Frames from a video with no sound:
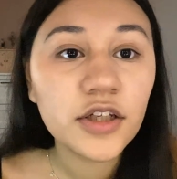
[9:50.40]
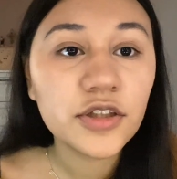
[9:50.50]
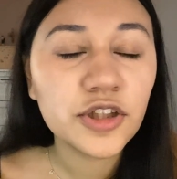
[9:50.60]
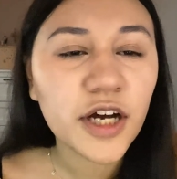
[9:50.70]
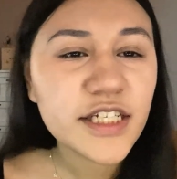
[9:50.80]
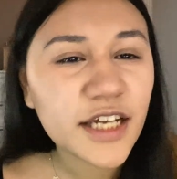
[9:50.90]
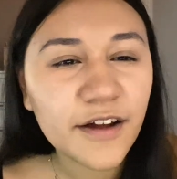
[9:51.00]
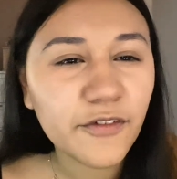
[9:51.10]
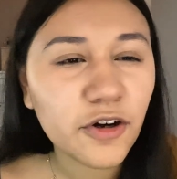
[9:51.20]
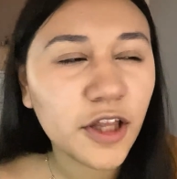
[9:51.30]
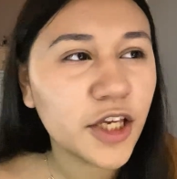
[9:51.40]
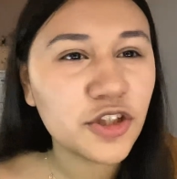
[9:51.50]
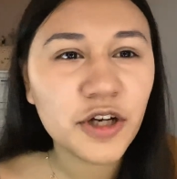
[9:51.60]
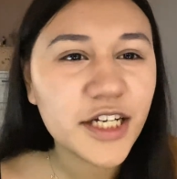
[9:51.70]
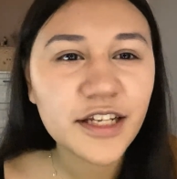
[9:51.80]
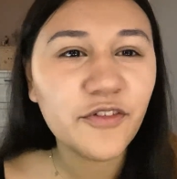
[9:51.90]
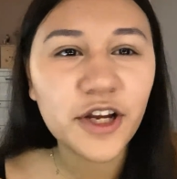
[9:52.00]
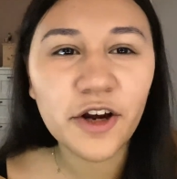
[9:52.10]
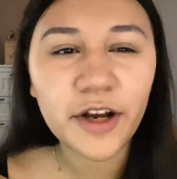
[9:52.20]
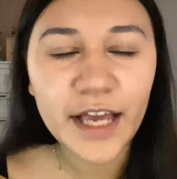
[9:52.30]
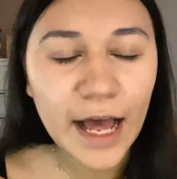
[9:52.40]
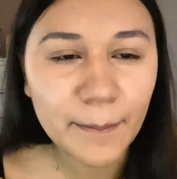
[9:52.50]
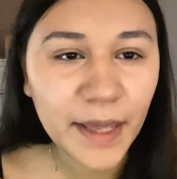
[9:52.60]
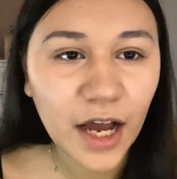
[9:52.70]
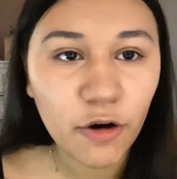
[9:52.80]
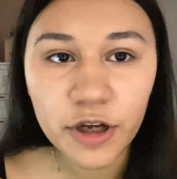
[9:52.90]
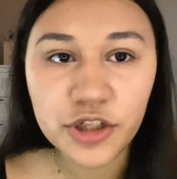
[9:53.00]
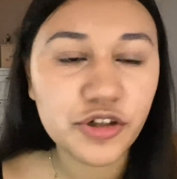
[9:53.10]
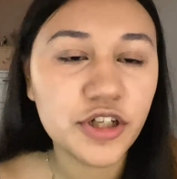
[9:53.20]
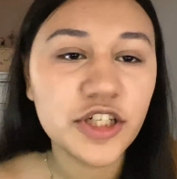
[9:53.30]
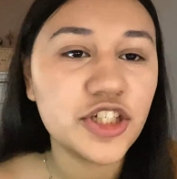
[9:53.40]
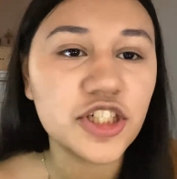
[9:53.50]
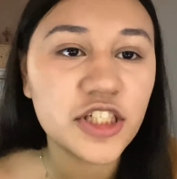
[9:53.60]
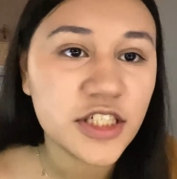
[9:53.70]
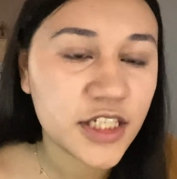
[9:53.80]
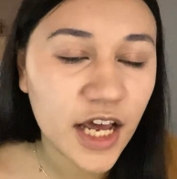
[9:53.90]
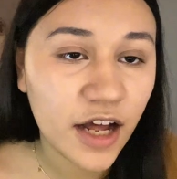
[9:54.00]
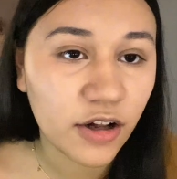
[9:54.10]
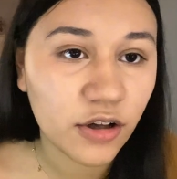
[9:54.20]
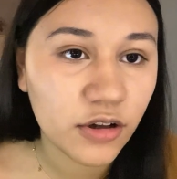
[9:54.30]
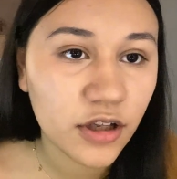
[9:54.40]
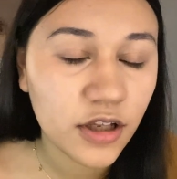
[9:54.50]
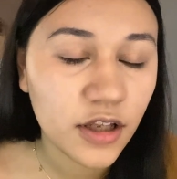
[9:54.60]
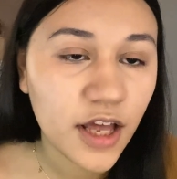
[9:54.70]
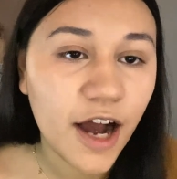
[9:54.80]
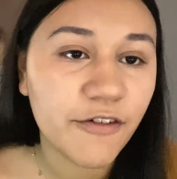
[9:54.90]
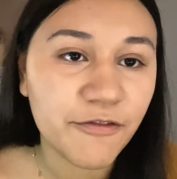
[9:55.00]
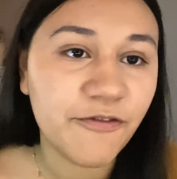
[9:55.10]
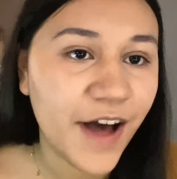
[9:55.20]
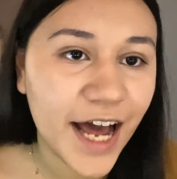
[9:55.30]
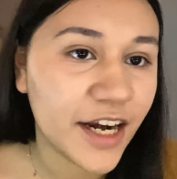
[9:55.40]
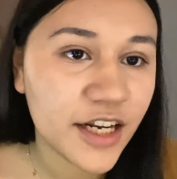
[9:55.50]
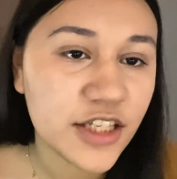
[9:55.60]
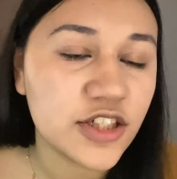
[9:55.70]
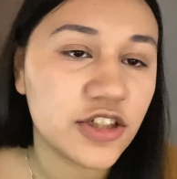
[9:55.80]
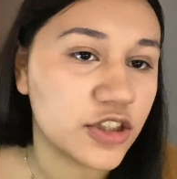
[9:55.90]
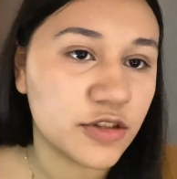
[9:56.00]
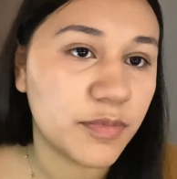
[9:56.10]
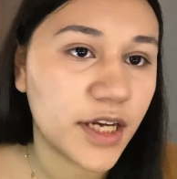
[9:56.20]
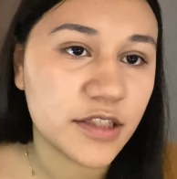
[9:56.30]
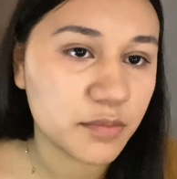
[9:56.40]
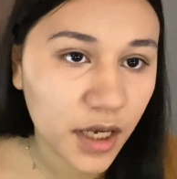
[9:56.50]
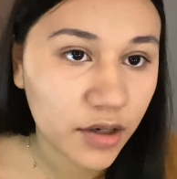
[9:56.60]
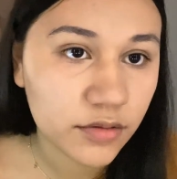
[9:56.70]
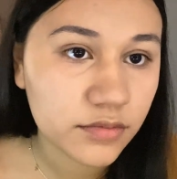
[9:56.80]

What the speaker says: Do you guys ever hear a cat meow and you can just tell how fat it is just by its meow?